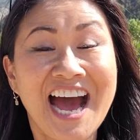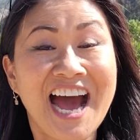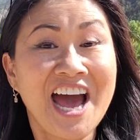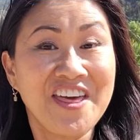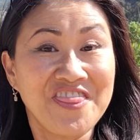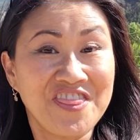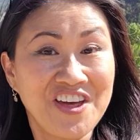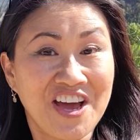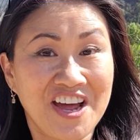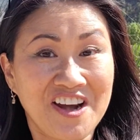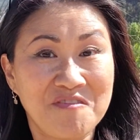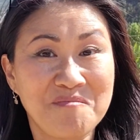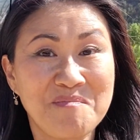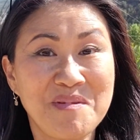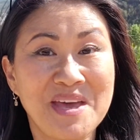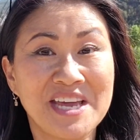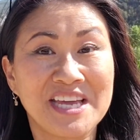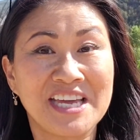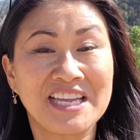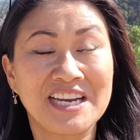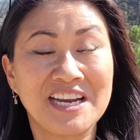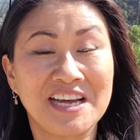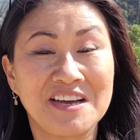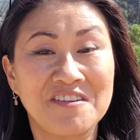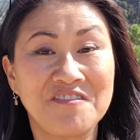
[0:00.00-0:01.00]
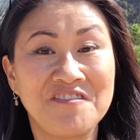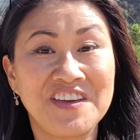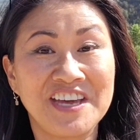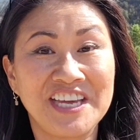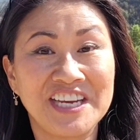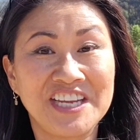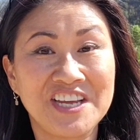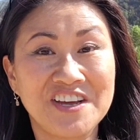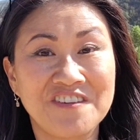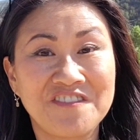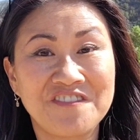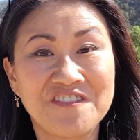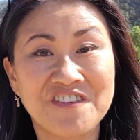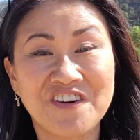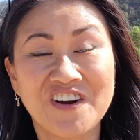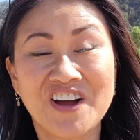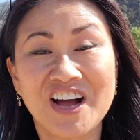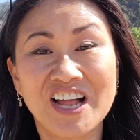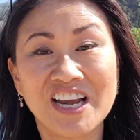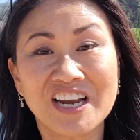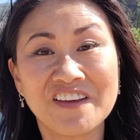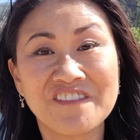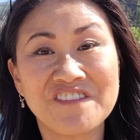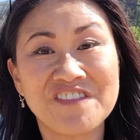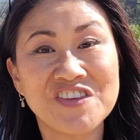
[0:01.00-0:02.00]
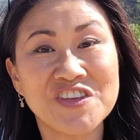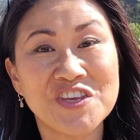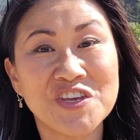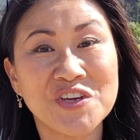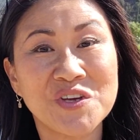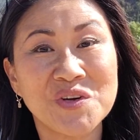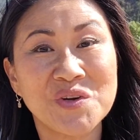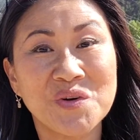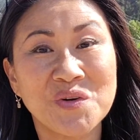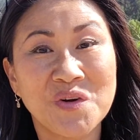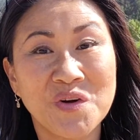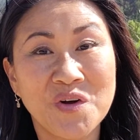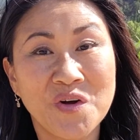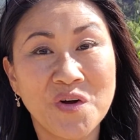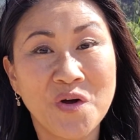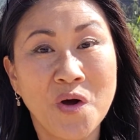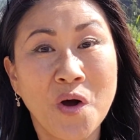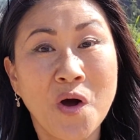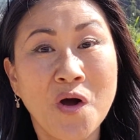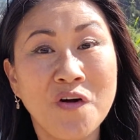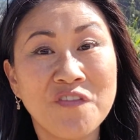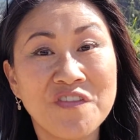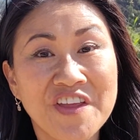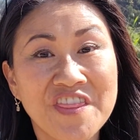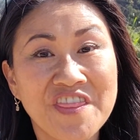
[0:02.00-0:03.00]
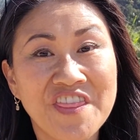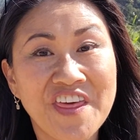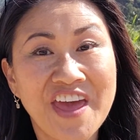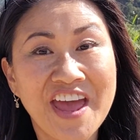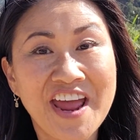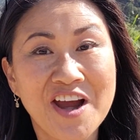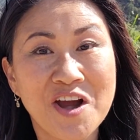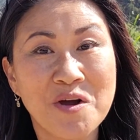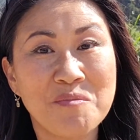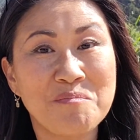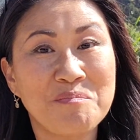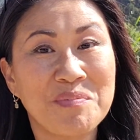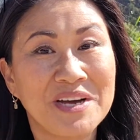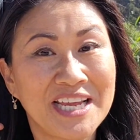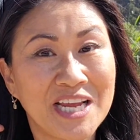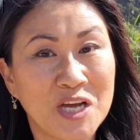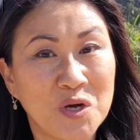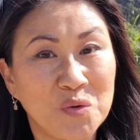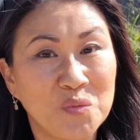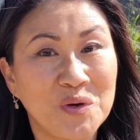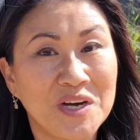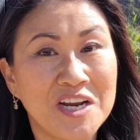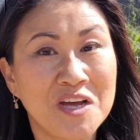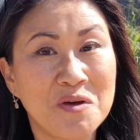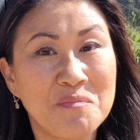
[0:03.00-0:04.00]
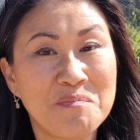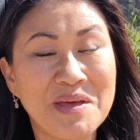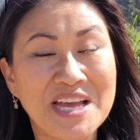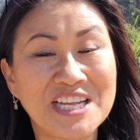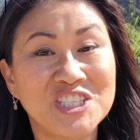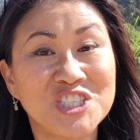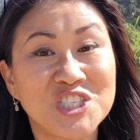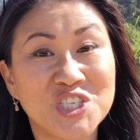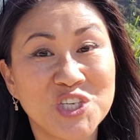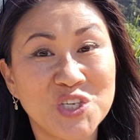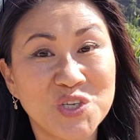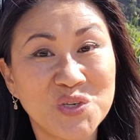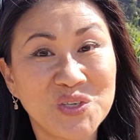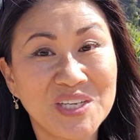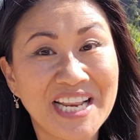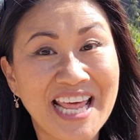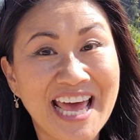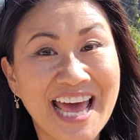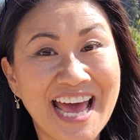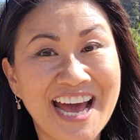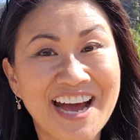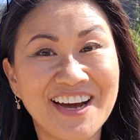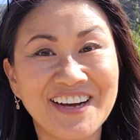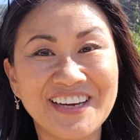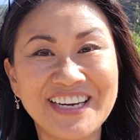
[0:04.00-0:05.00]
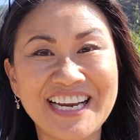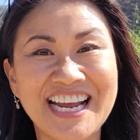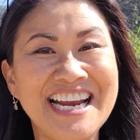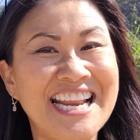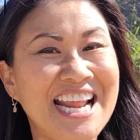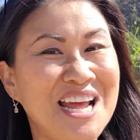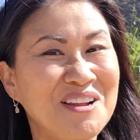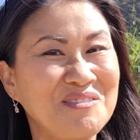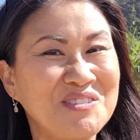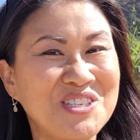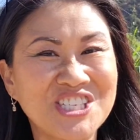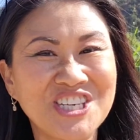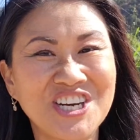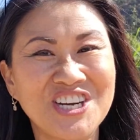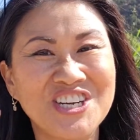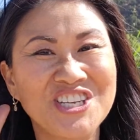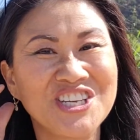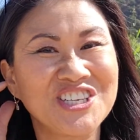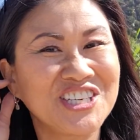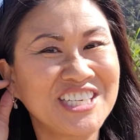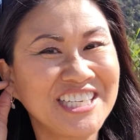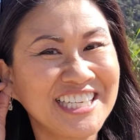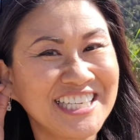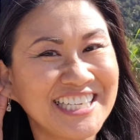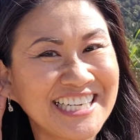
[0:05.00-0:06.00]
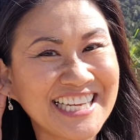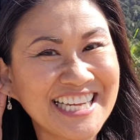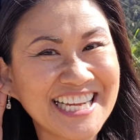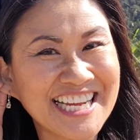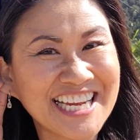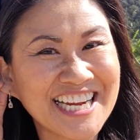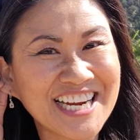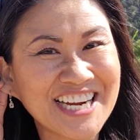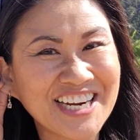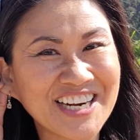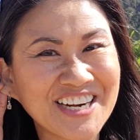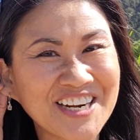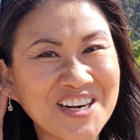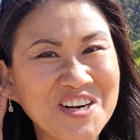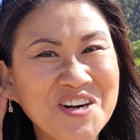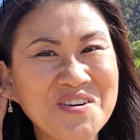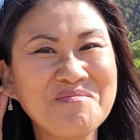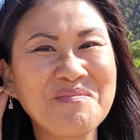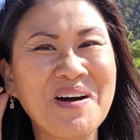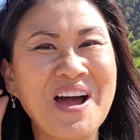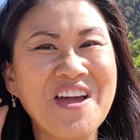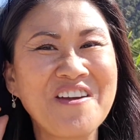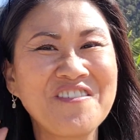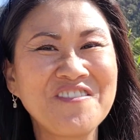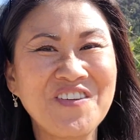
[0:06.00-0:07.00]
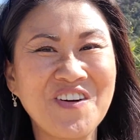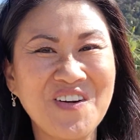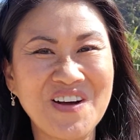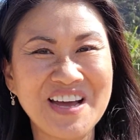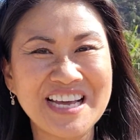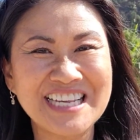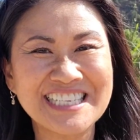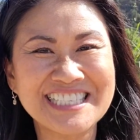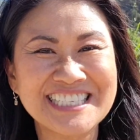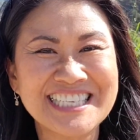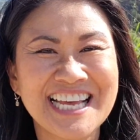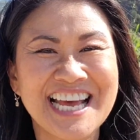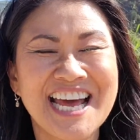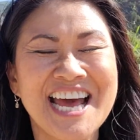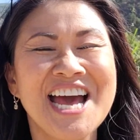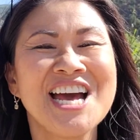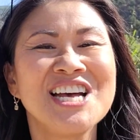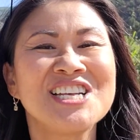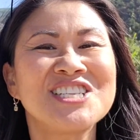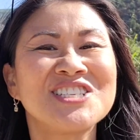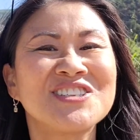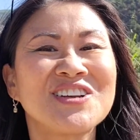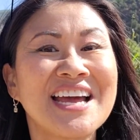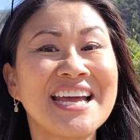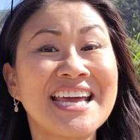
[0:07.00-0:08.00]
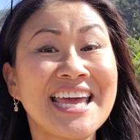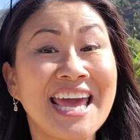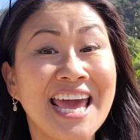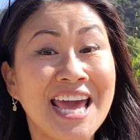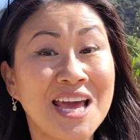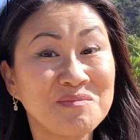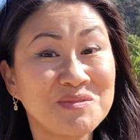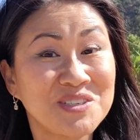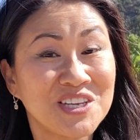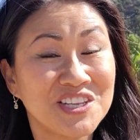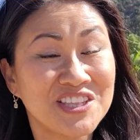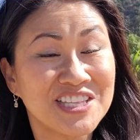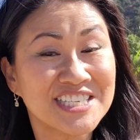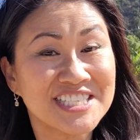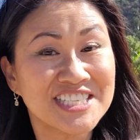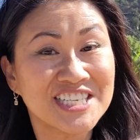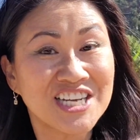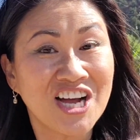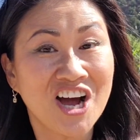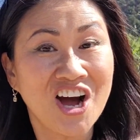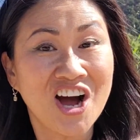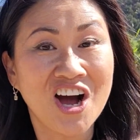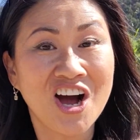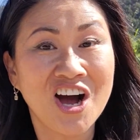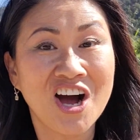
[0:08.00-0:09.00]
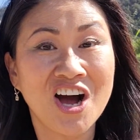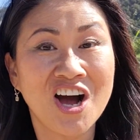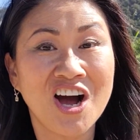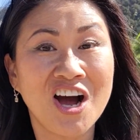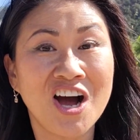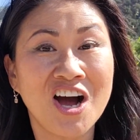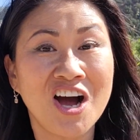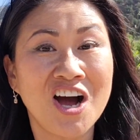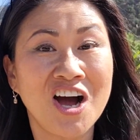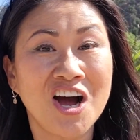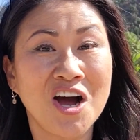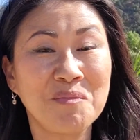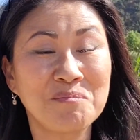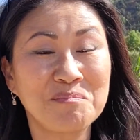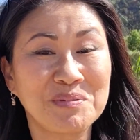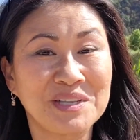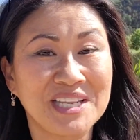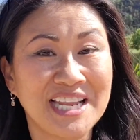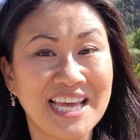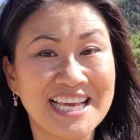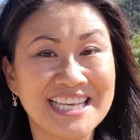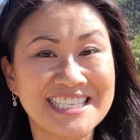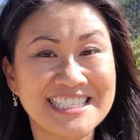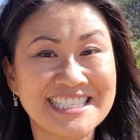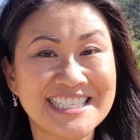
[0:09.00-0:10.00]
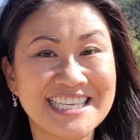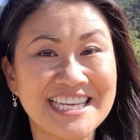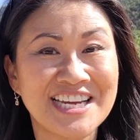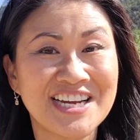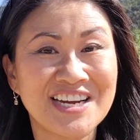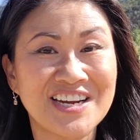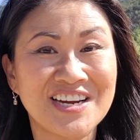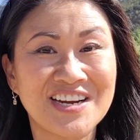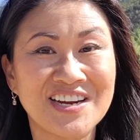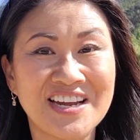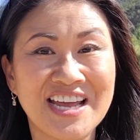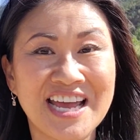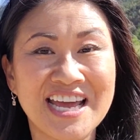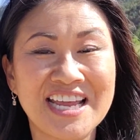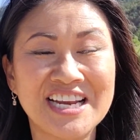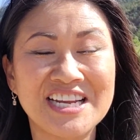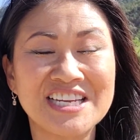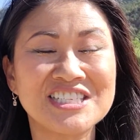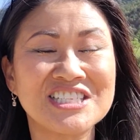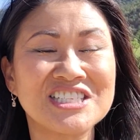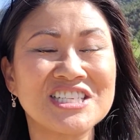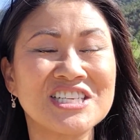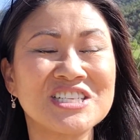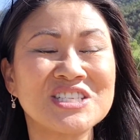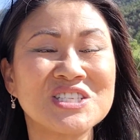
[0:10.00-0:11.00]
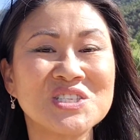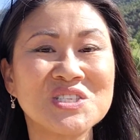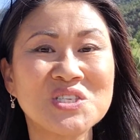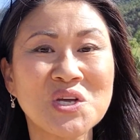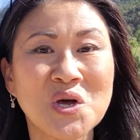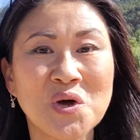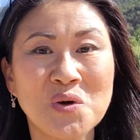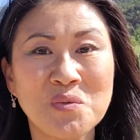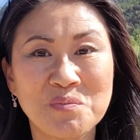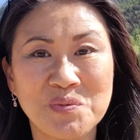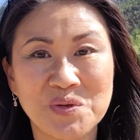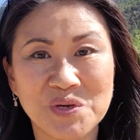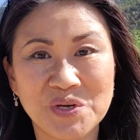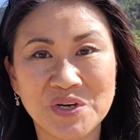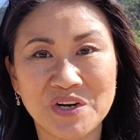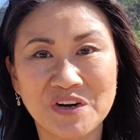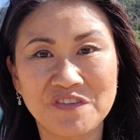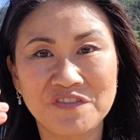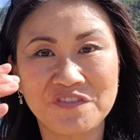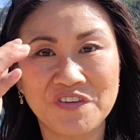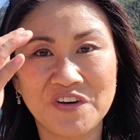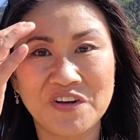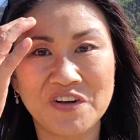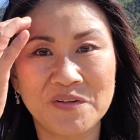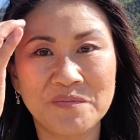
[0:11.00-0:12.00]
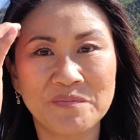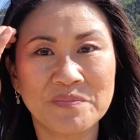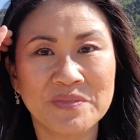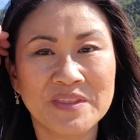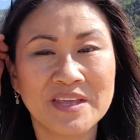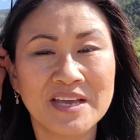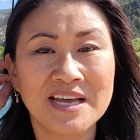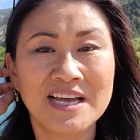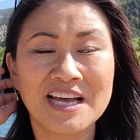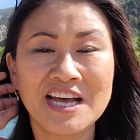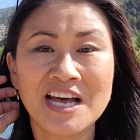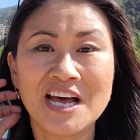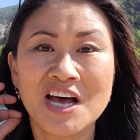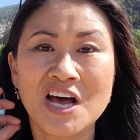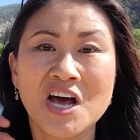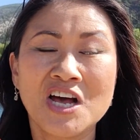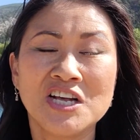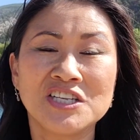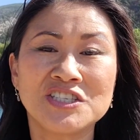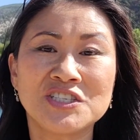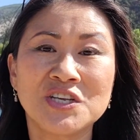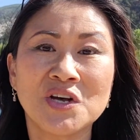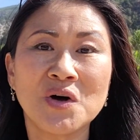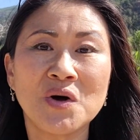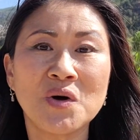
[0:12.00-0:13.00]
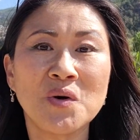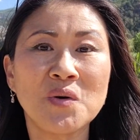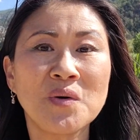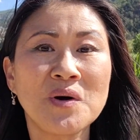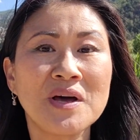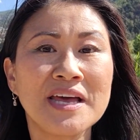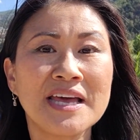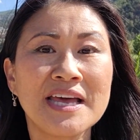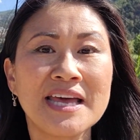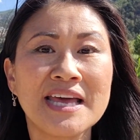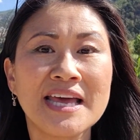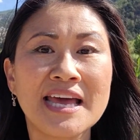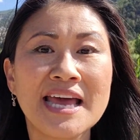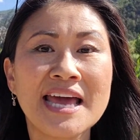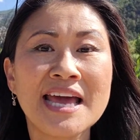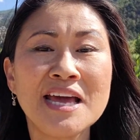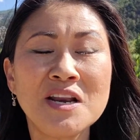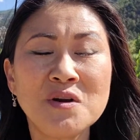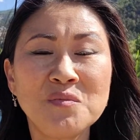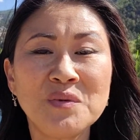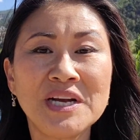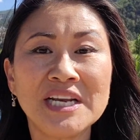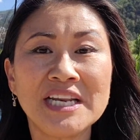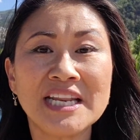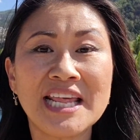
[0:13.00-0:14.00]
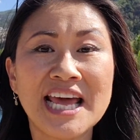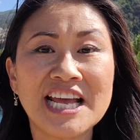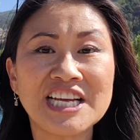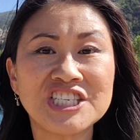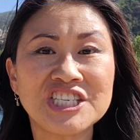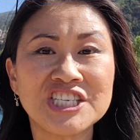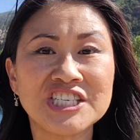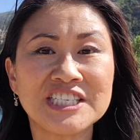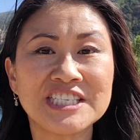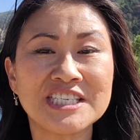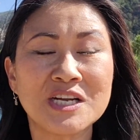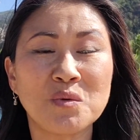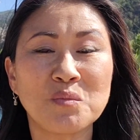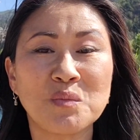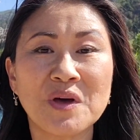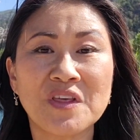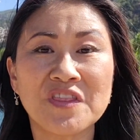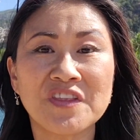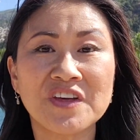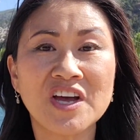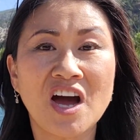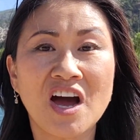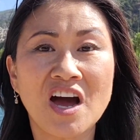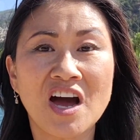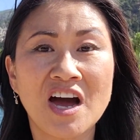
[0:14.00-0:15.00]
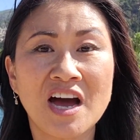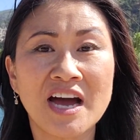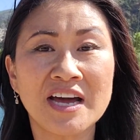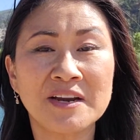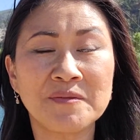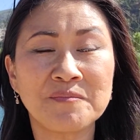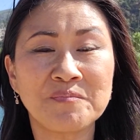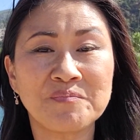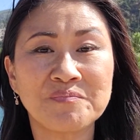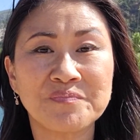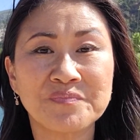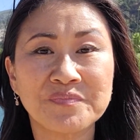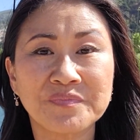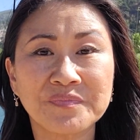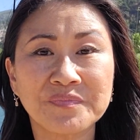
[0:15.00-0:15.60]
I thought of making a video for all of you over there, but it would have been too loud and I'm sure you couldn't hear my voice. So I came to this calm place here and it's just so beautiful. So in relationship with God,